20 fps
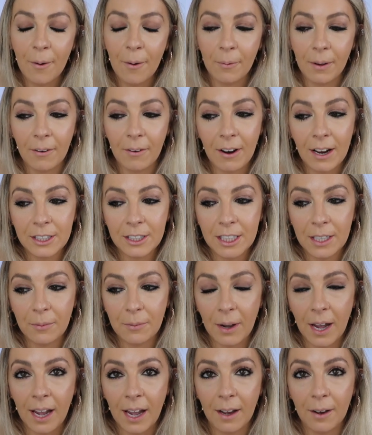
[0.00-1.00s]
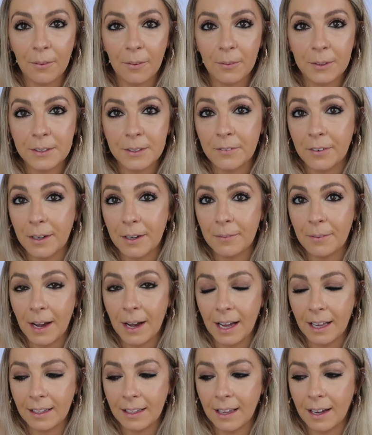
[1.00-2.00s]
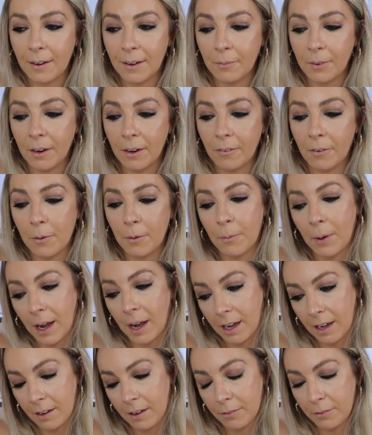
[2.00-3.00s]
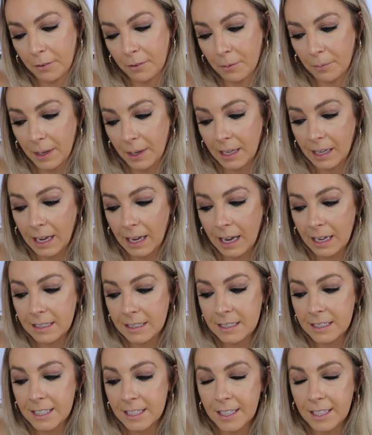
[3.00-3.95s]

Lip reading: We were actually away, I wasn't very well and we were away for a weekend,